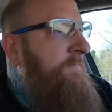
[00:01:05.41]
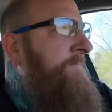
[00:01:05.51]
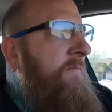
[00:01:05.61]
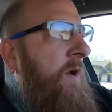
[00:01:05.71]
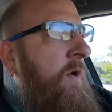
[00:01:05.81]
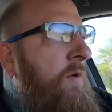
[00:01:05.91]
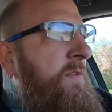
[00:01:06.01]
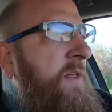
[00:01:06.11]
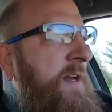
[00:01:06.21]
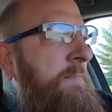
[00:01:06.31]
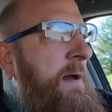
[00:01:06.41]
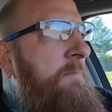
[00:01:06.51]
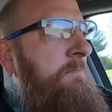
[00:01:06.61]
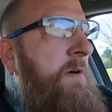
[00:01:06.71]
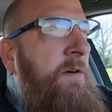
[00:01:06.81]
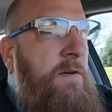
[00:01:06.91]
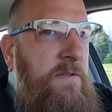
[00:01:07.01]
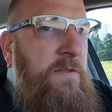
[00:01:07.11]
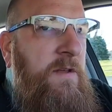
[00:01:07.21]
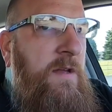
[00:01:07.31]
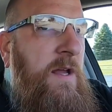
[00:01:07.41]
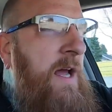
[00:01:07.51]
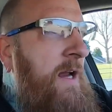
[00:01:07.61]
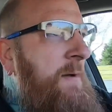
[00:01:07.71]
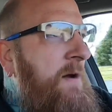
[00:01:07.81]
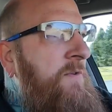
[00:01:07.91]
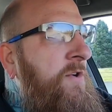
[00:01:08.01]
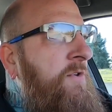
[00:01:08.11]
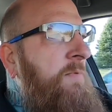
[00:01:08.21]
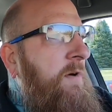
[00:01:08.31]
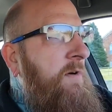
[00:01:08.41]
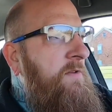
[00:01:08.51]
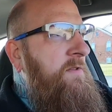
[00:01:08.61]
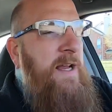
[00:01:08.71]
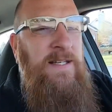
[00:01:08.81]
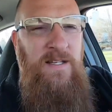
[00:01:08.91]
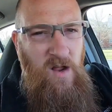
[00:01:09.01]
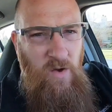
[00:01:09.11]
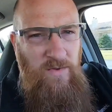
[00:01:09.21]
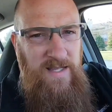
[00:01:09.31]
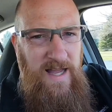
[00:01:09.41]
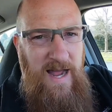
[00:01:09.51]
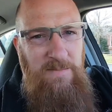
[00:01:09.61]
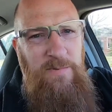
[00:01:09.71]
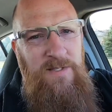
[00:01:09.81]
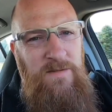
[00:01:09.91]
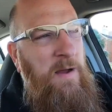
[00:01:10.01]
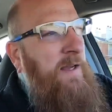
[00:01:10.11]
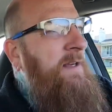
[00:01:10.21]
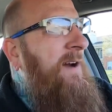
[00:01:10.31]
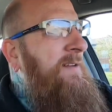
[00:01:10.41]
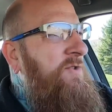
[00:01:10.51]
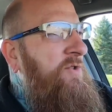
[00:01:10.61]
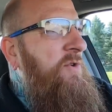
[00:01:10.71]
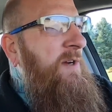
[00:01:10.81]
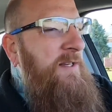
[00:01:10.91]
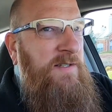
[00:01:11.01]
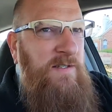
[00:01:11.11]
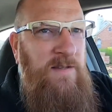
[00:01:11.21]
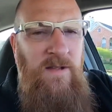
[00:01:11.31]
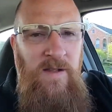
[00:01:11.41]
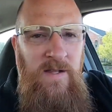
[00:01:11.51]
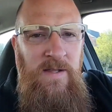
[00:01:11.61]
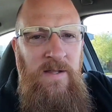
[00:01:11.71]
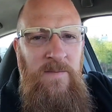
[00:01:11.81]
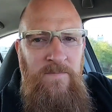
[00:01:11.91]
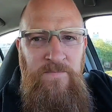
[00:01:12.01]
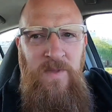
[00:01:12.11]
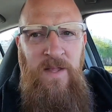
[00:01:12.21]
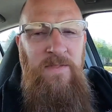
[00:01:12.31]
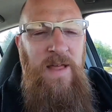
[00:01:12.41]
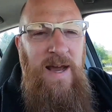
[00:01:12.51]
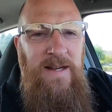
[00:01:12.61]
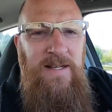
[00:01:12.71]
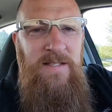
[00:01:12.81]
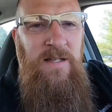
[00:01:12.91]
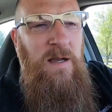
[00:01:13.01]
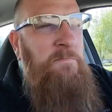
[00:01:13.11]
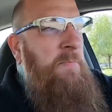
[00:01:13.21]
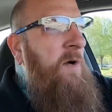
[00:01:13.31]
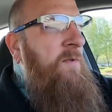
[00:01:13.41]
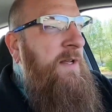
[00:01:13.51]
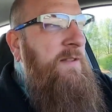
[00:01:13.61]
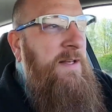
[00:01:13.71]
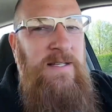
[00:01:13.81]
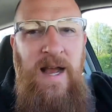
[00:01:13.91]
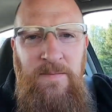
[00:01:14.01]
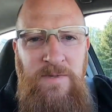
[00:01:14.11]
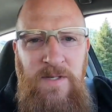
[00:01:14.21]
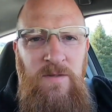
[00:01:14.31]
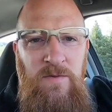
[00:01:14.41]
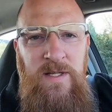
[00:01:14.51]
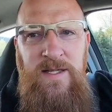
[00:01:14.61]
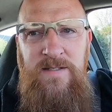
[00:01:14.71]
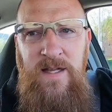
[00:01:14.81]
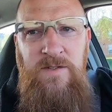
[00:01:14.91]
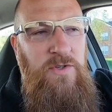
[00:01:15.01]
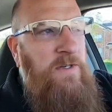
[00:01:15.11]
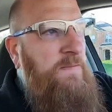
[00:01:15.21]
The whole thing about birth and about new birth is it only happens by God's choice. That is the component that's absolutely essential.